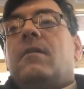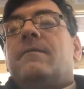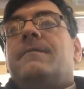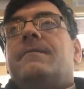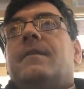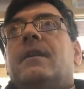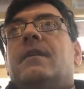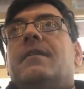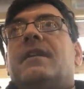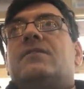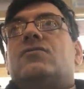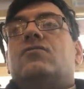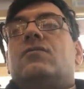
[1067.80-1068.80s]
off
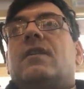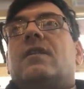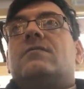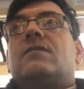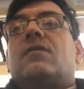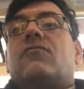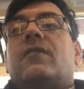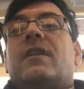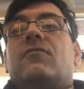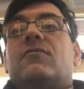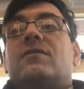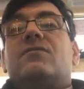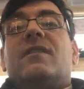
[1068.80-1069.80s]
uh, that
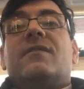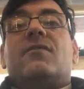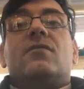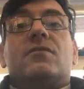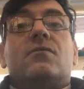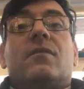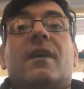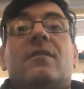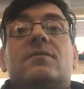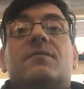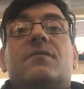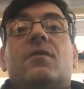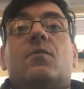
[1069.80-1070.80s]
2,300. So I've got
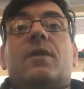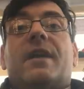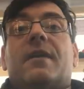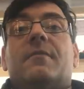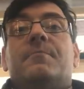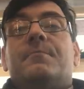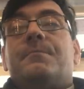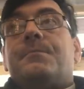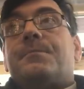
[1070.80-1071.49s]
2,000 for the week.